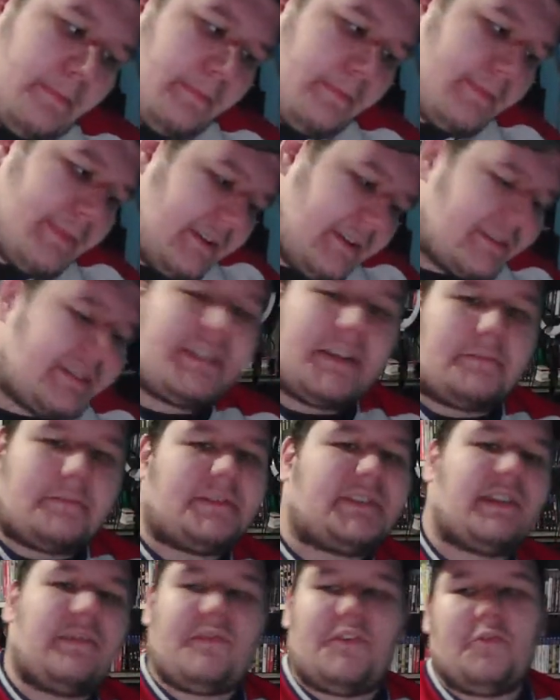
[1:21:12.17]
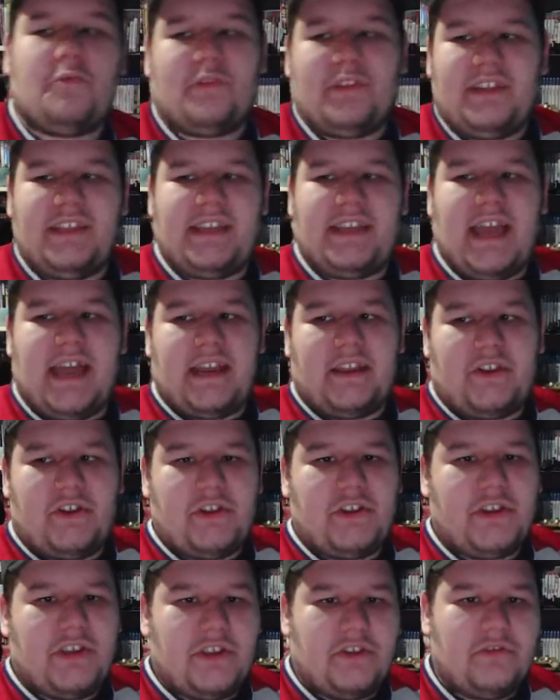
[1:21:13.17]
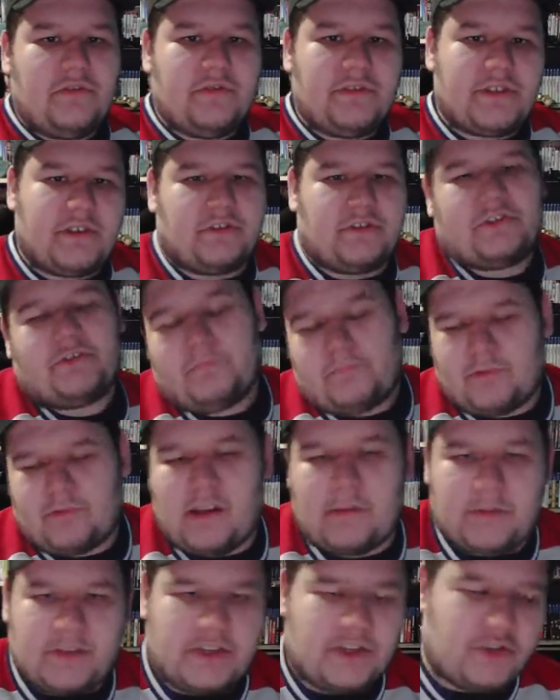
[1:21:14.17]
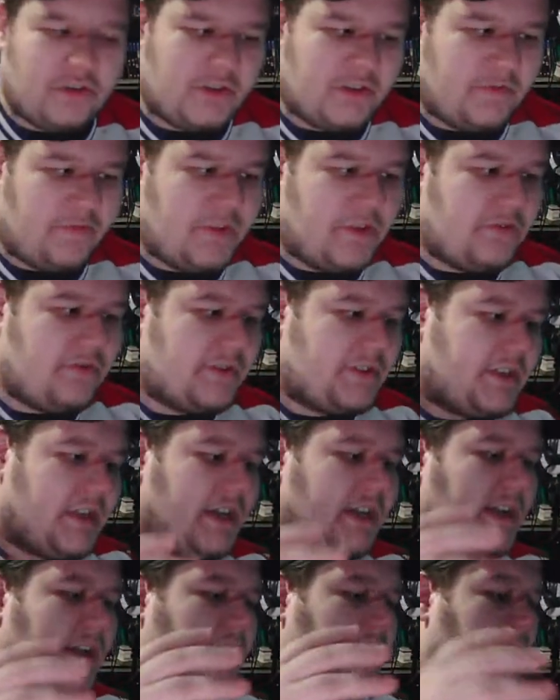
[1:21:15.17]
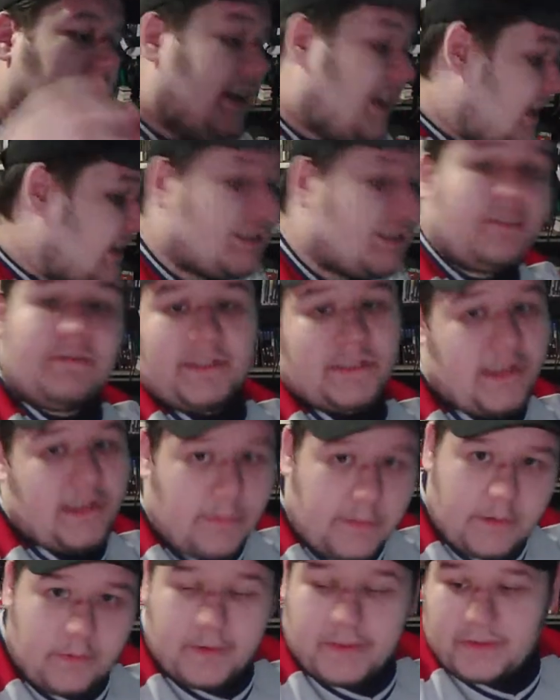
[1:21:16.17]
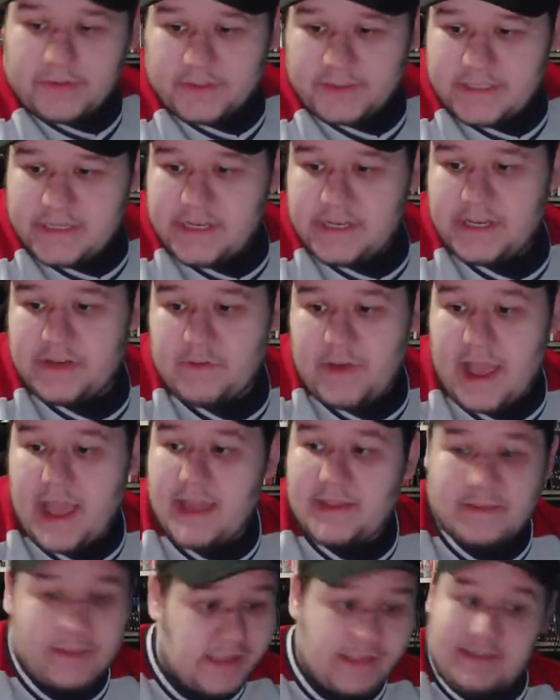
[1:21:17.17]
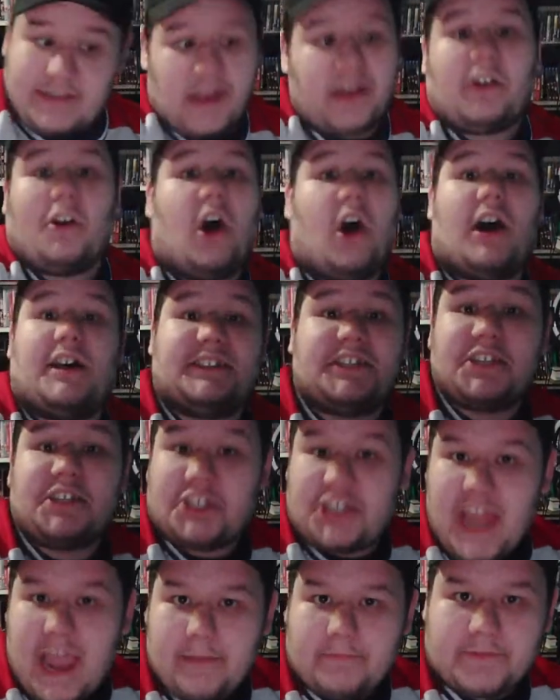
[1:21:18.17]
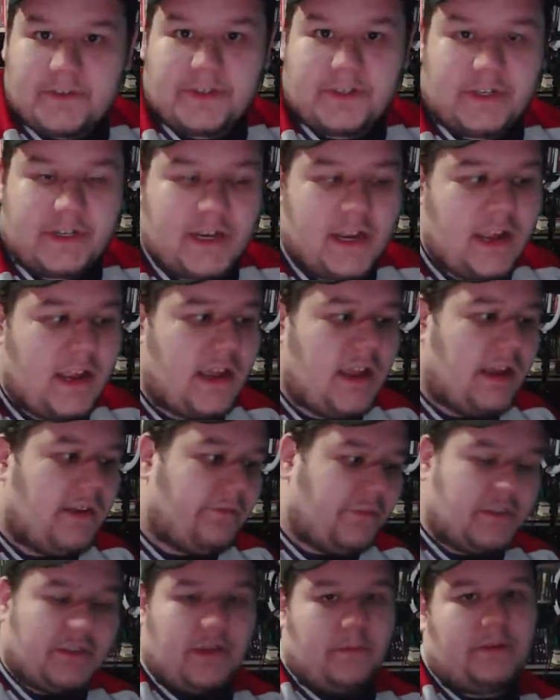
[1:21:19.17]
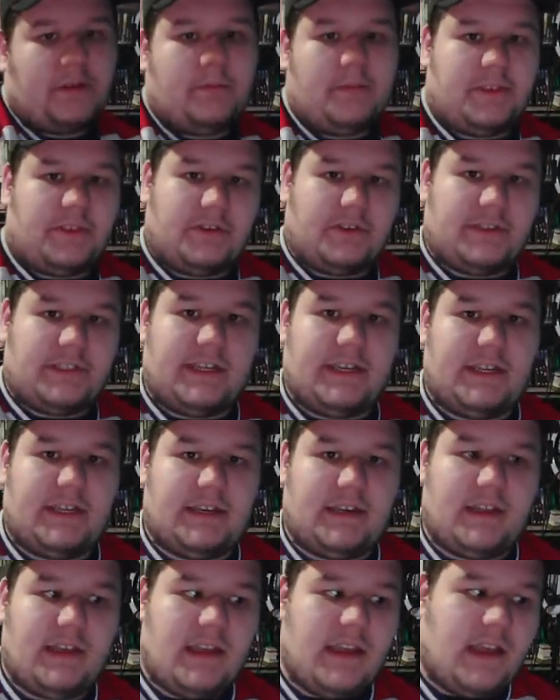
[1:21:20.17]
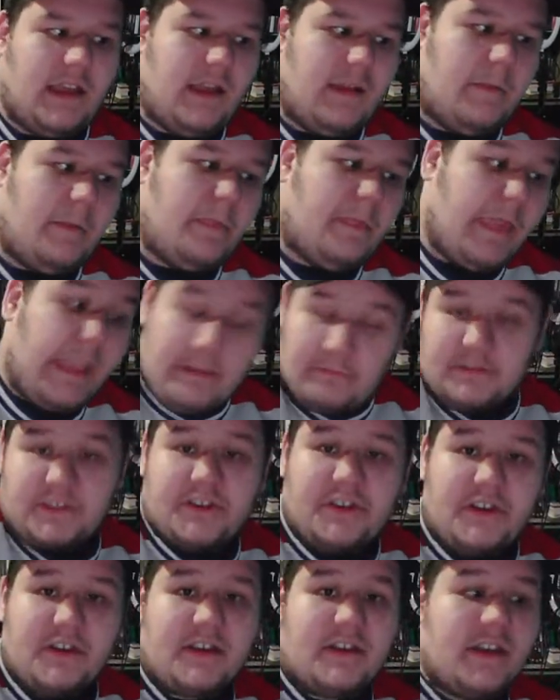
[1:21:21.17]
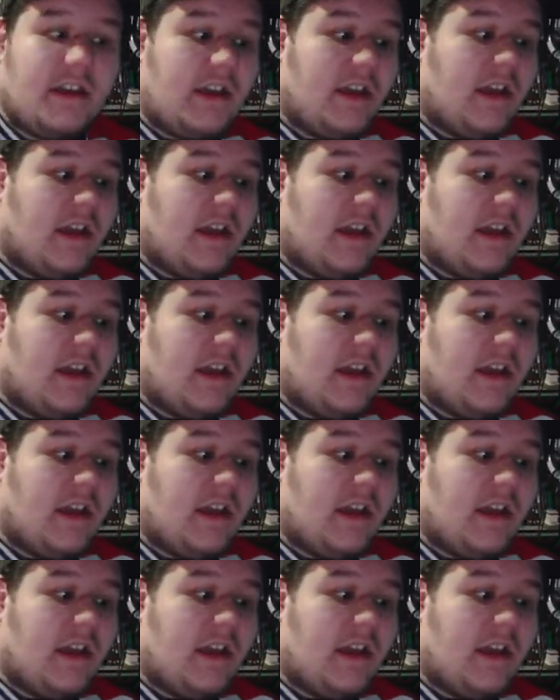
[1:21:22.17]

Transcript: there's some stuff you really kind of couldn't use or probably shouldn't have used because it was in WWE 13. You had the entire Austin chapter for WWE 13. It was good.